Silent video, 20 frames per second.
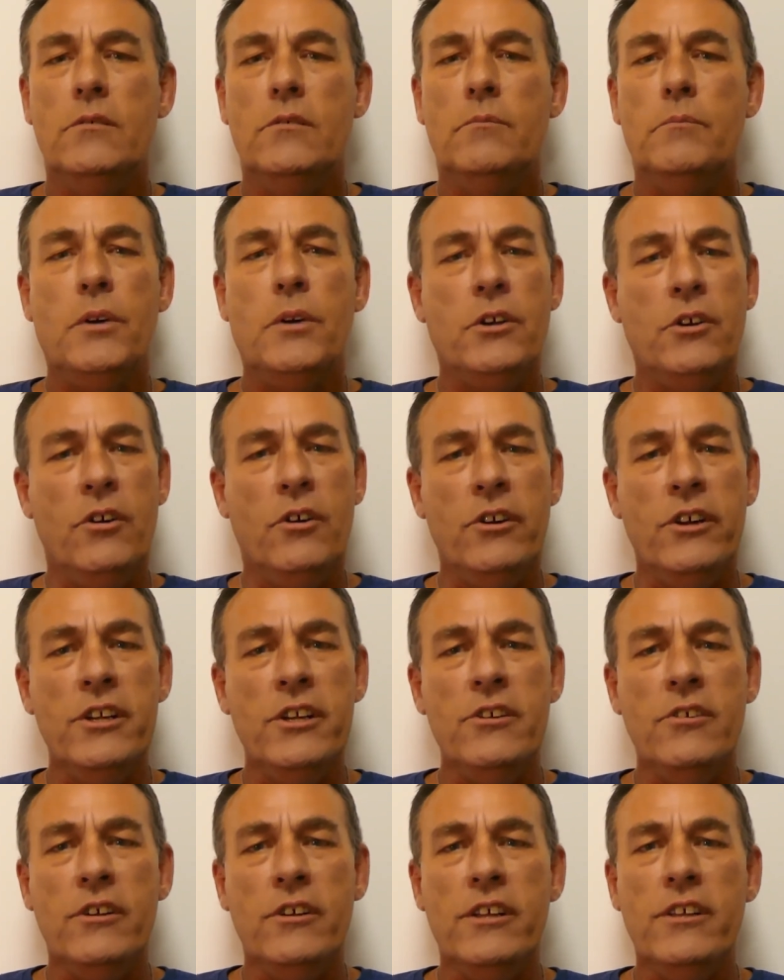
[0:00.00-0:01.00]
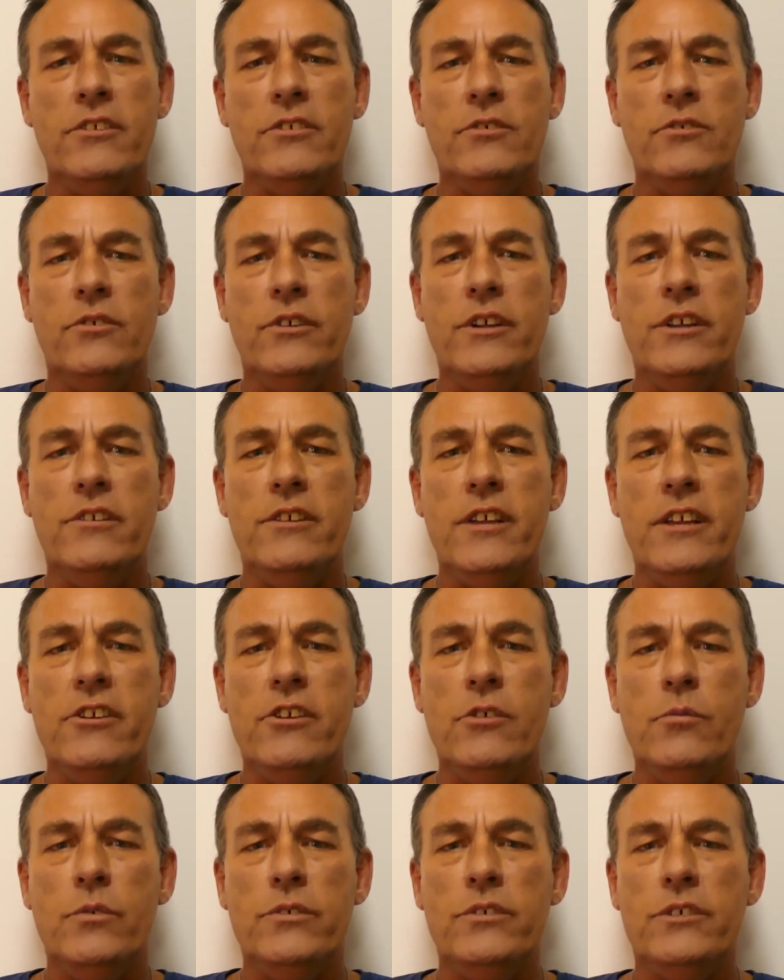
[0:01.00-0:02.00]
By 1993,
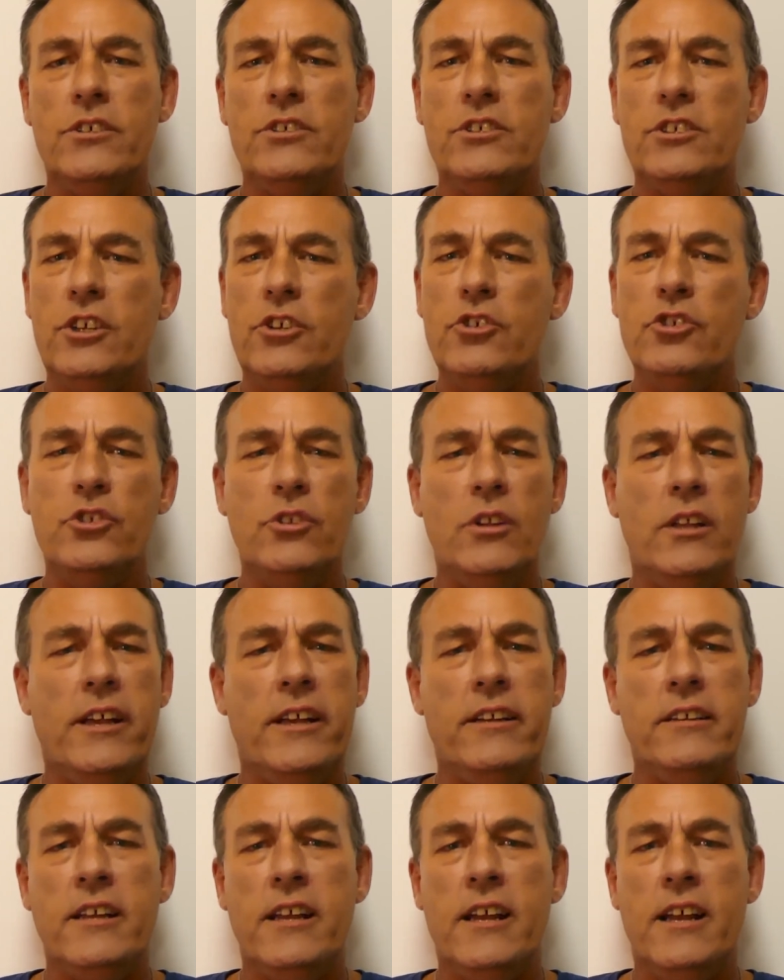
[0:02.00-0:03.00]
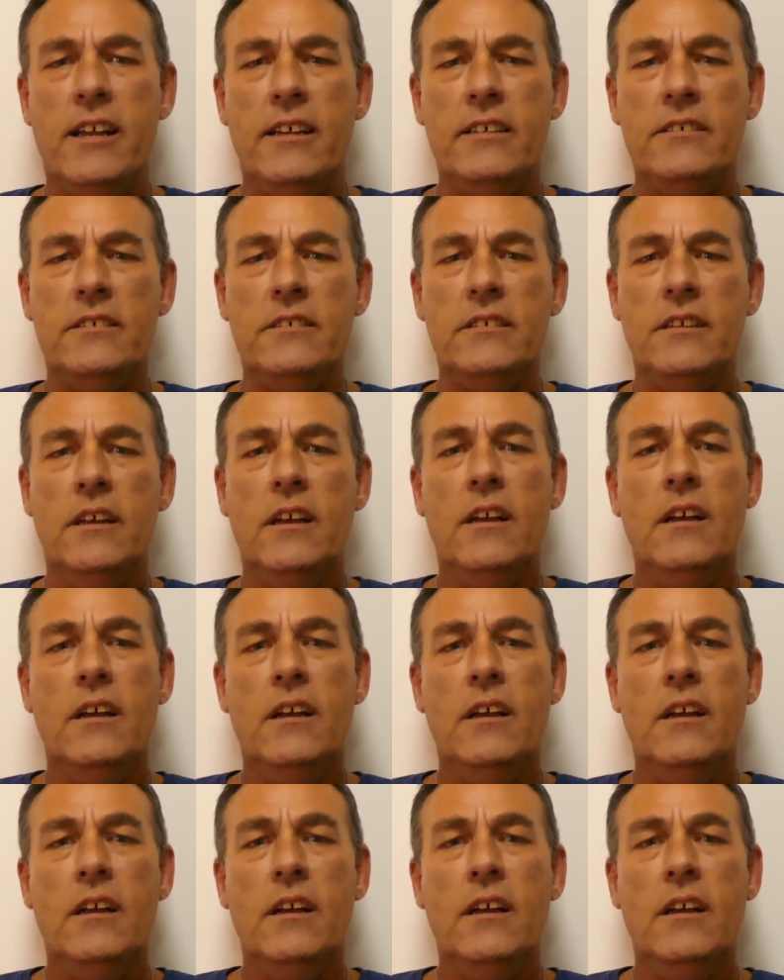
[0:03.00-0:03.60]
Denyer was a social outcast